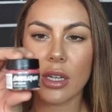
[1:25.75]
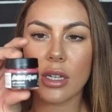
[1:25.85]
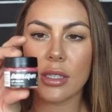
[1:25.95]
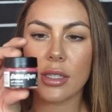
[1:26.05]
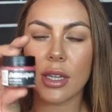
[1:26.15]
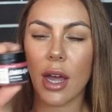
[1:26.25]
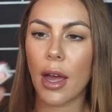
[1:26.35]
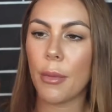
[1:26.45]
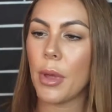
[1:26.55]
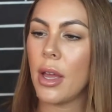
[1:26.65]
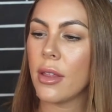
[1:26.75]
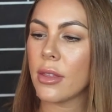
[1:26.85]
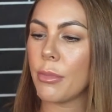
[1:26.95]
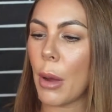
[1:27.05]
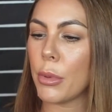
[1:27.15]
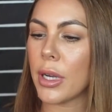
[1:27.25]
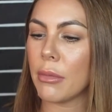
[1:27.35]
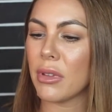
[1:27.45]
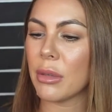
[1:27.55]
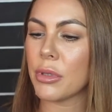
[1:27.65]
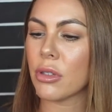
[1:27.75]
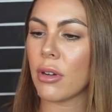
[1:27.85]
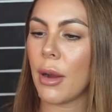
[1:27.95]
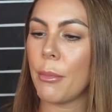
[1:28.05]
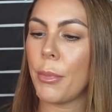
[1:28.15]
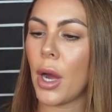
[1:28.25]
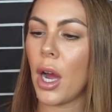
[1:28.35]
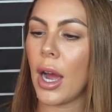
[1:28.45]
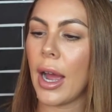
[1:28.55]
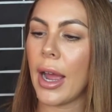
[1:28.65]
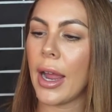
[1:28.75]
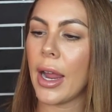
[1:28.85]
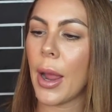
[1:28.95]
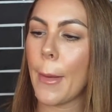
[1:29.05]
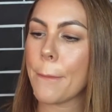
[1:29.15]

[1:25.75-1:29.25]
It's the bubblegum lip scrub by